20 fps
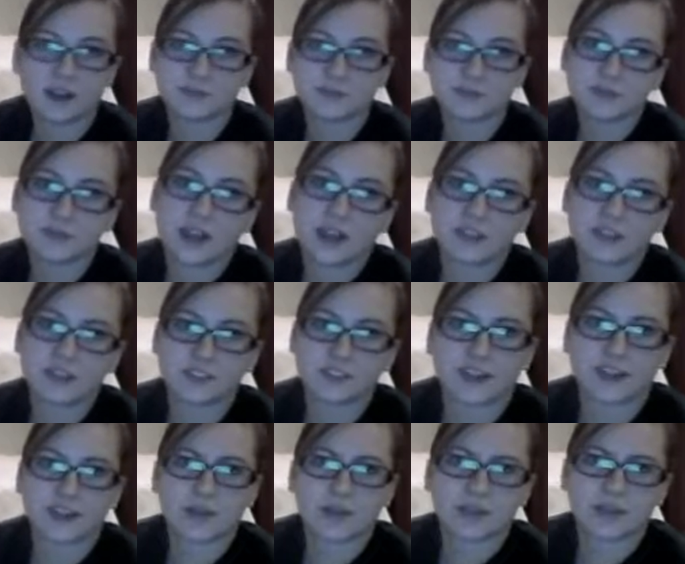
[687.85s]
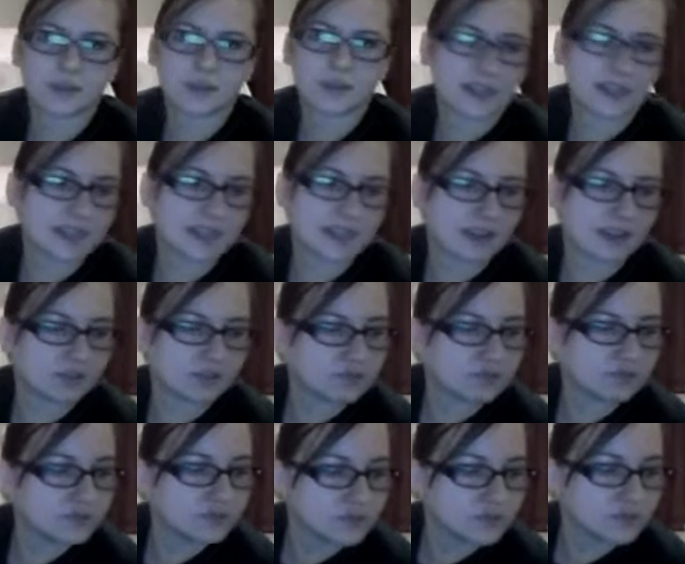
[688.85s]
I'll do that with him laying down.
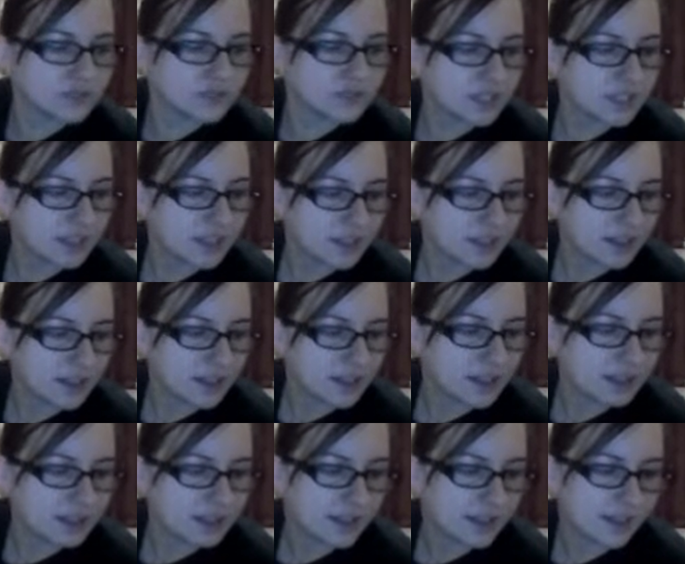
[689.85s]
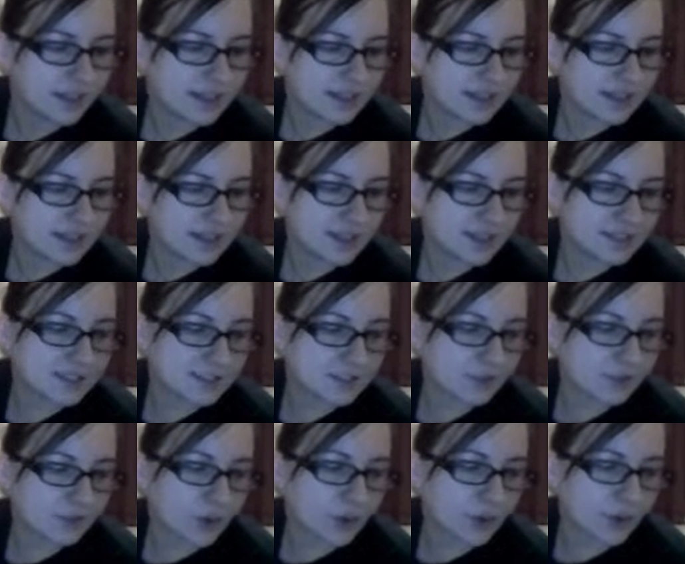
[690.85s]
And then test
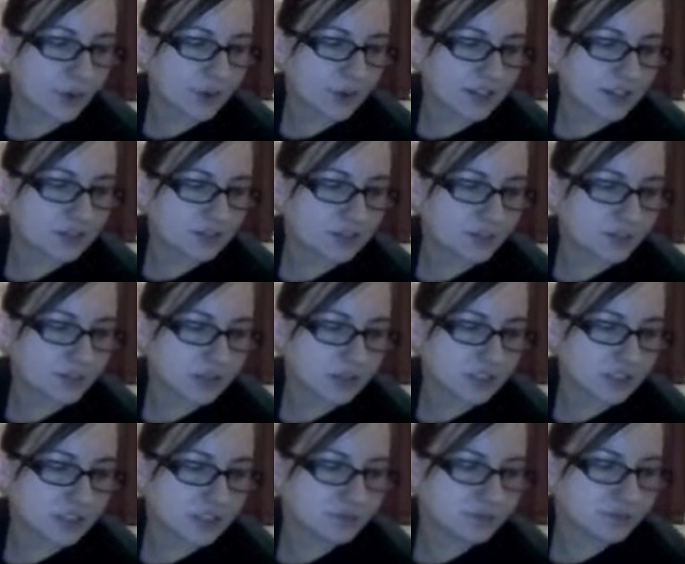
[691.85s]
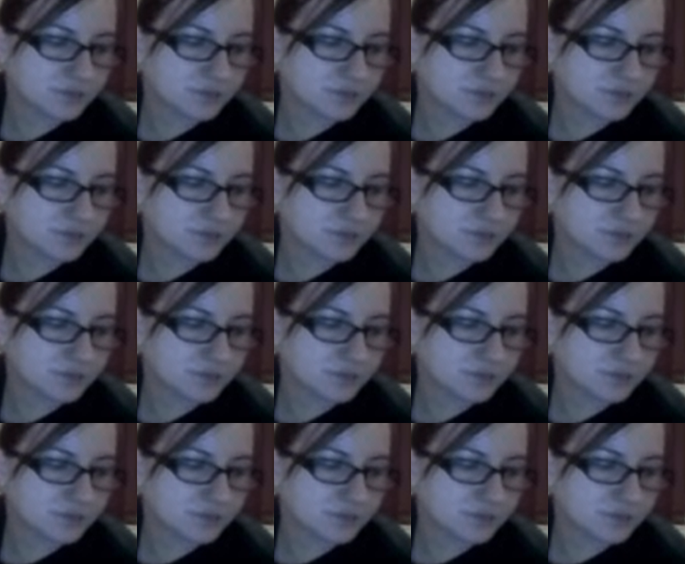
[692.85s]
for range of motion.